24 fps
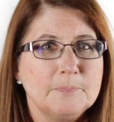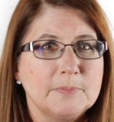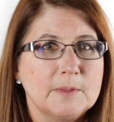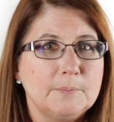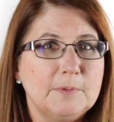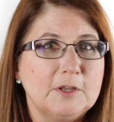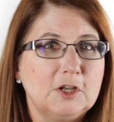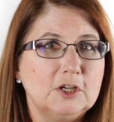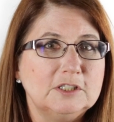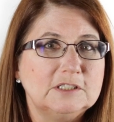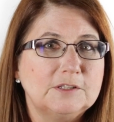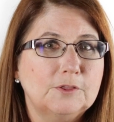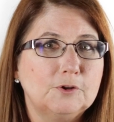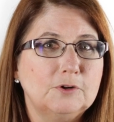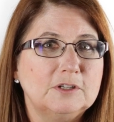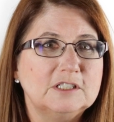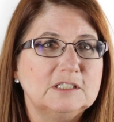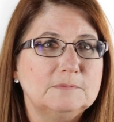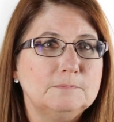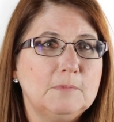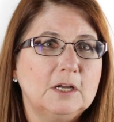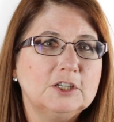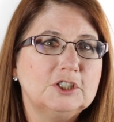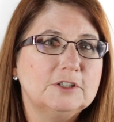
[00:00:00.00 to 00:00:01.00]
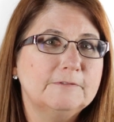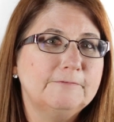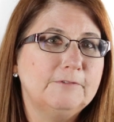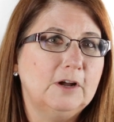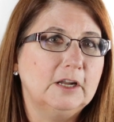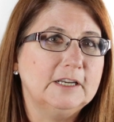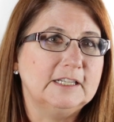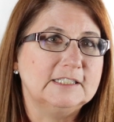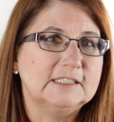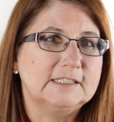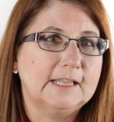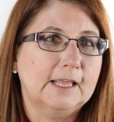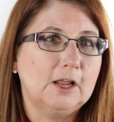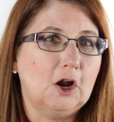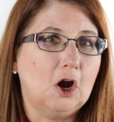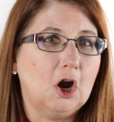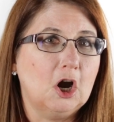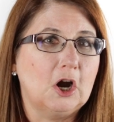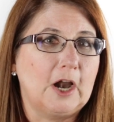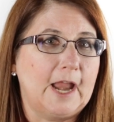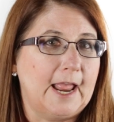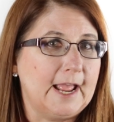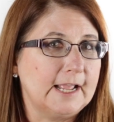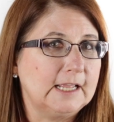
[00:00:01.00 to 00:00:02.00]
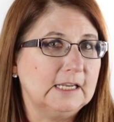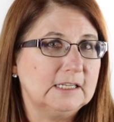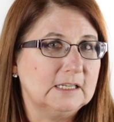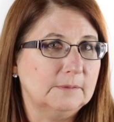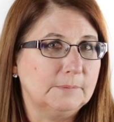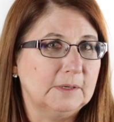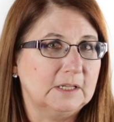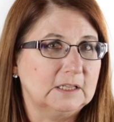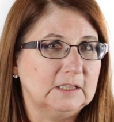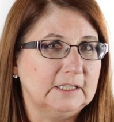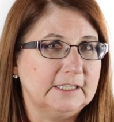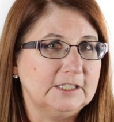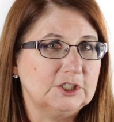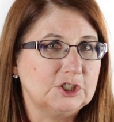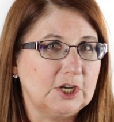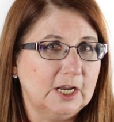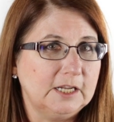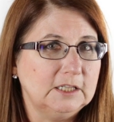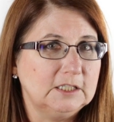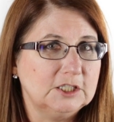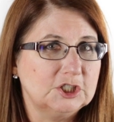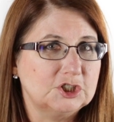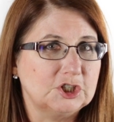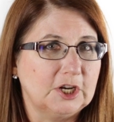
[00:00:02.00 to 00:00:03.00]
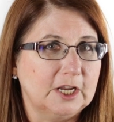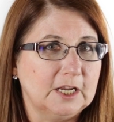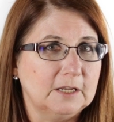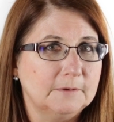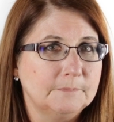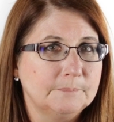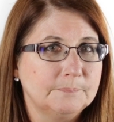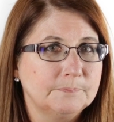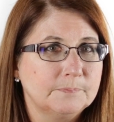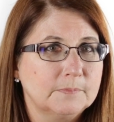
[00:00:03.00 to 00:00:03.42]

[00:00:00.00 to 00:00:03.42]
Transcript: because they're as much fun as they are academically challenging.